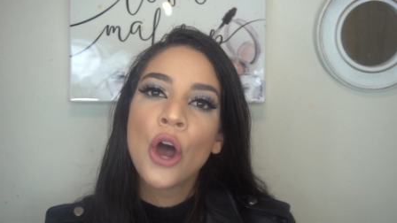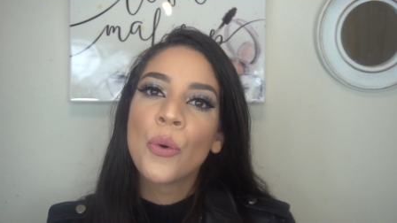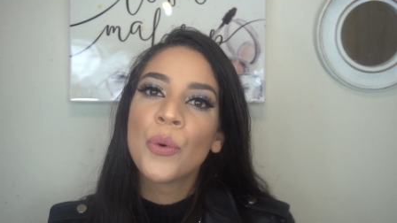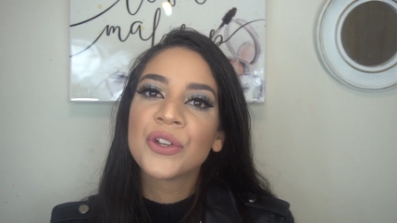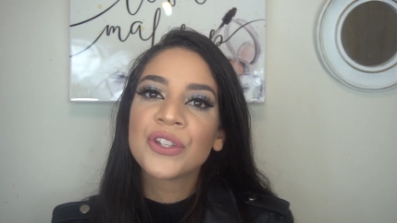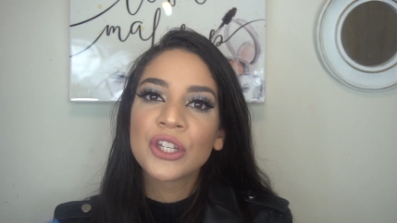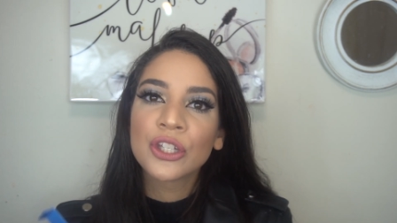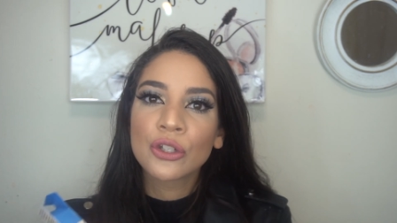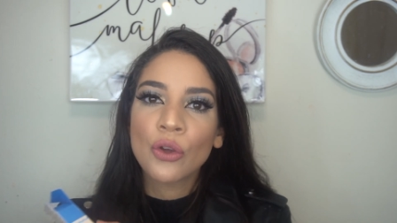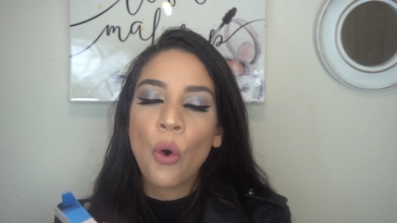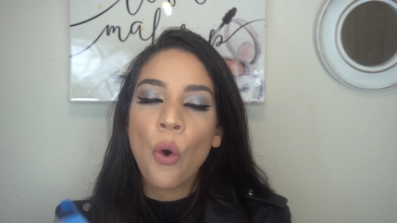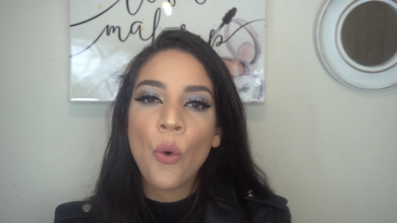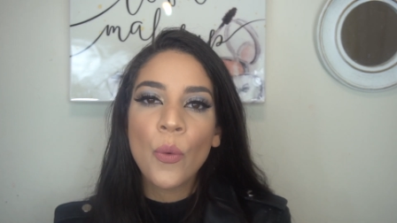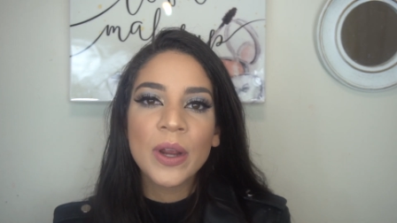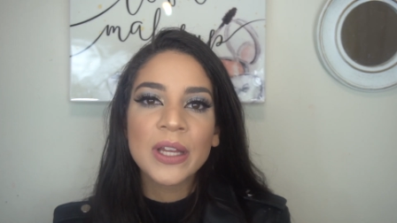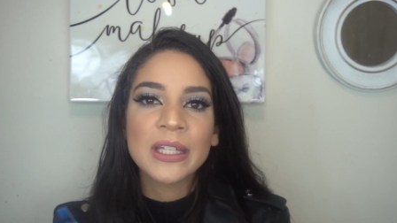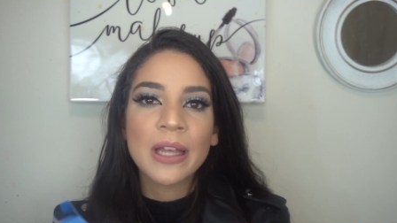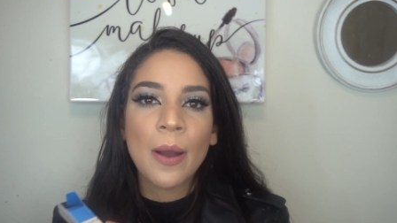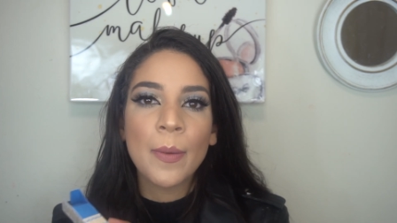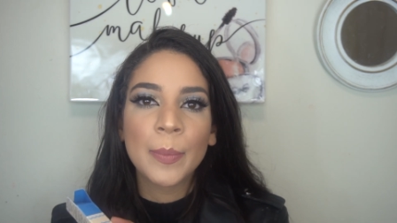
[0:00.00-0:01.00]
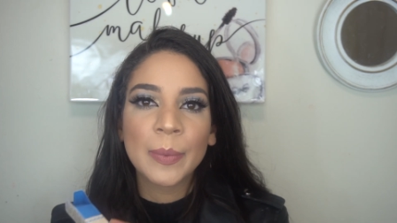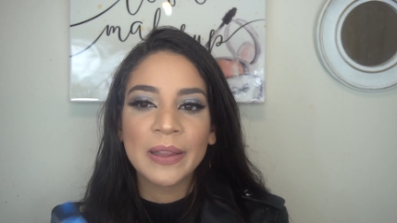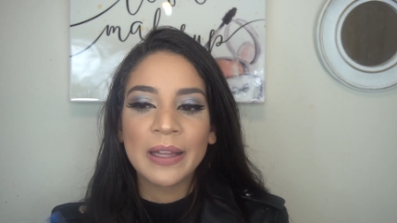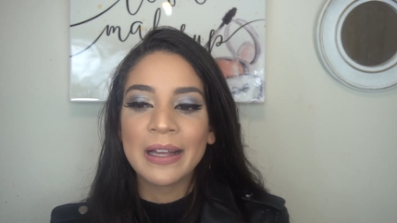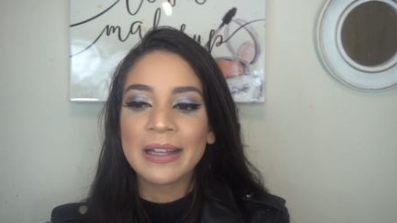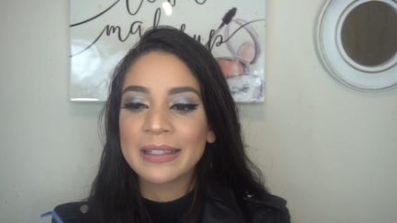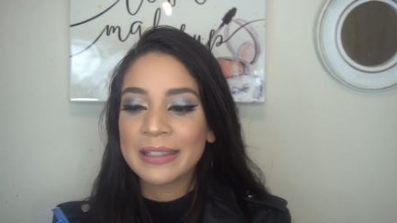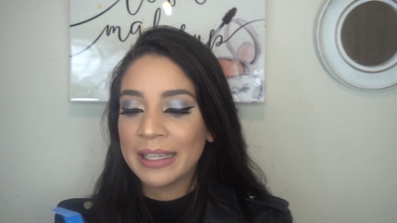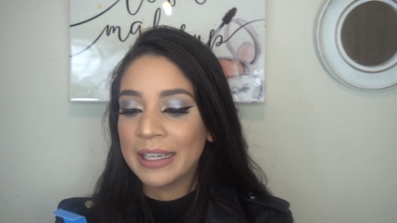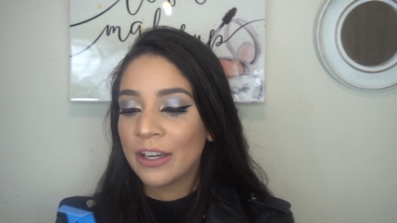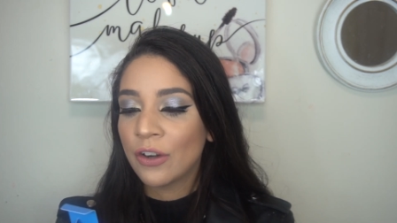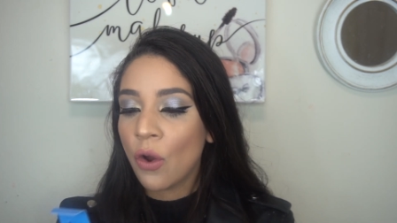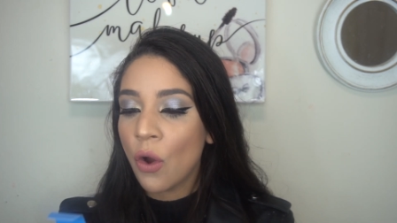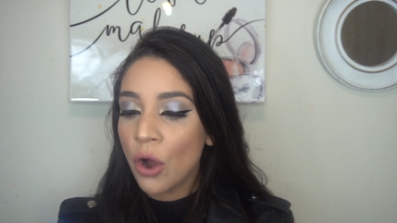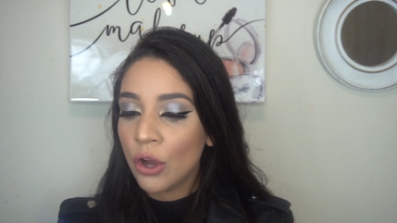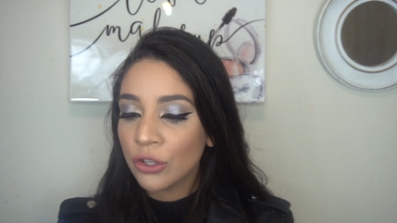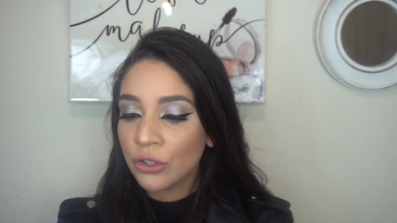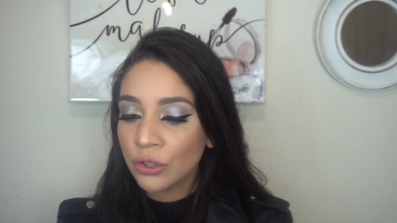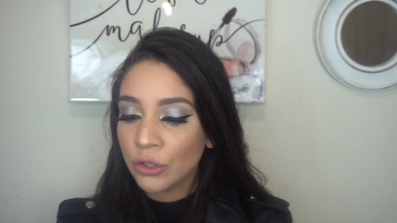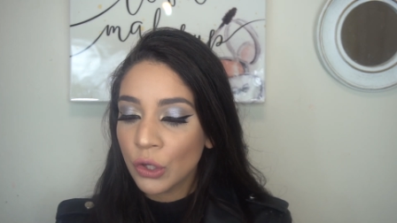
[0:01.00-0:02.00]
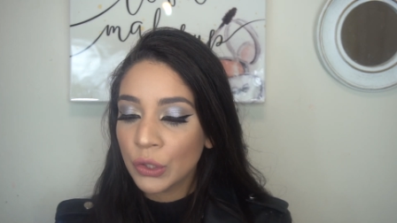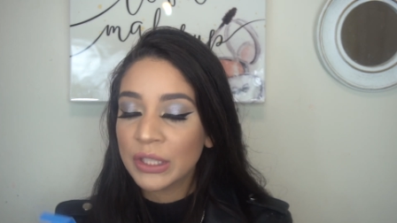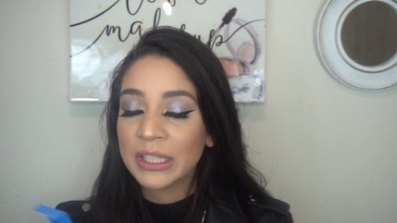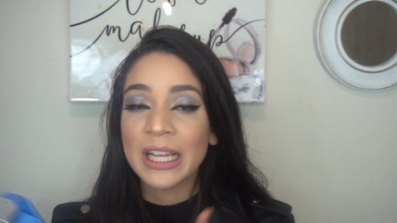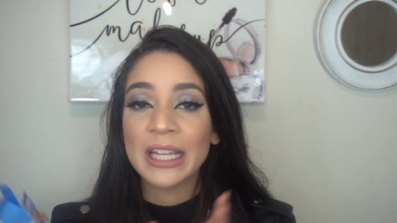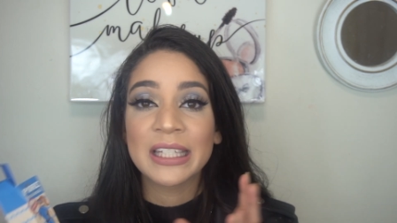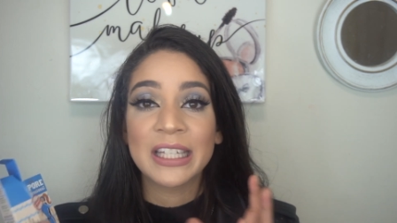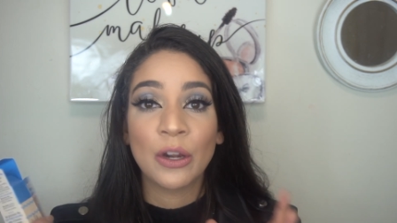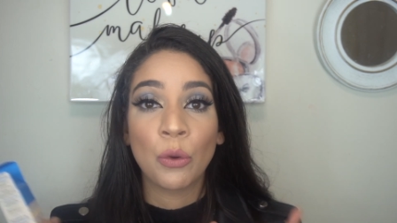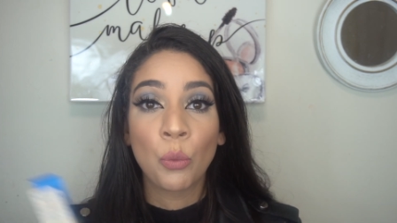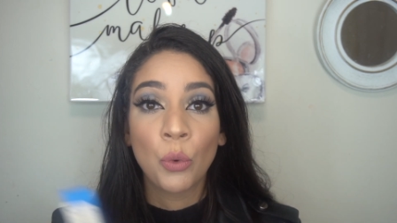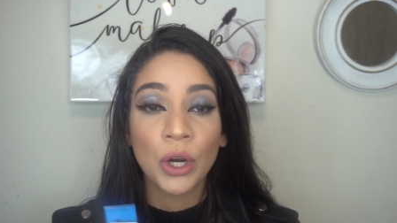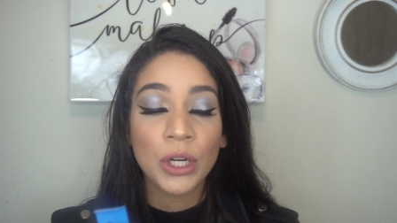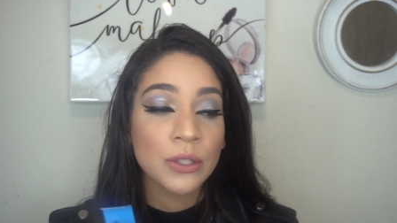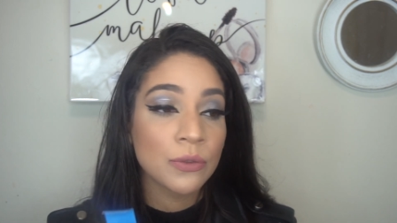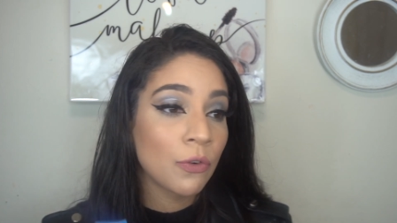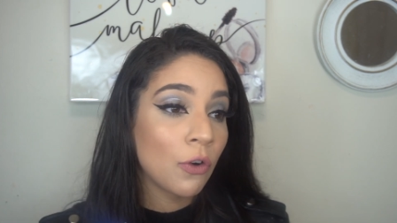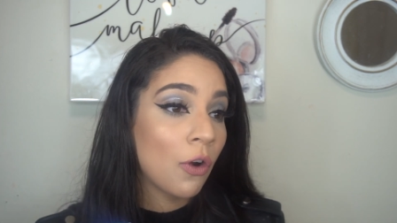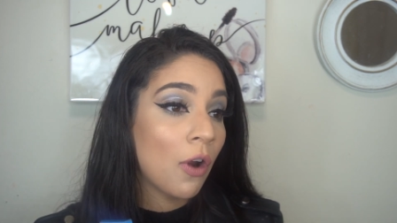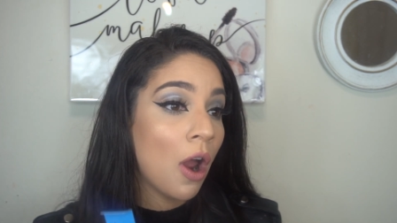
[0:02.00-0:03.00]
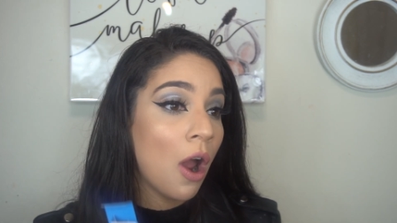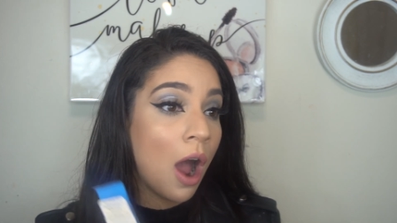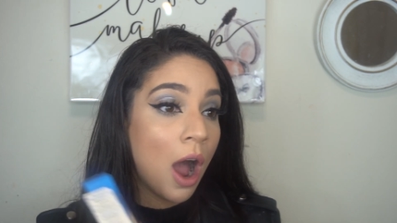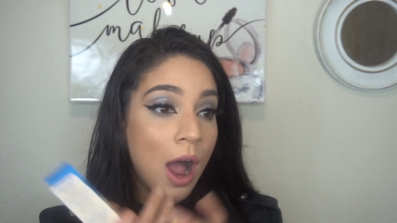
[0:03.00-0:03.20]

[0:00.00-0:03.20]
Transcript: which is always a plus. And it also says it works for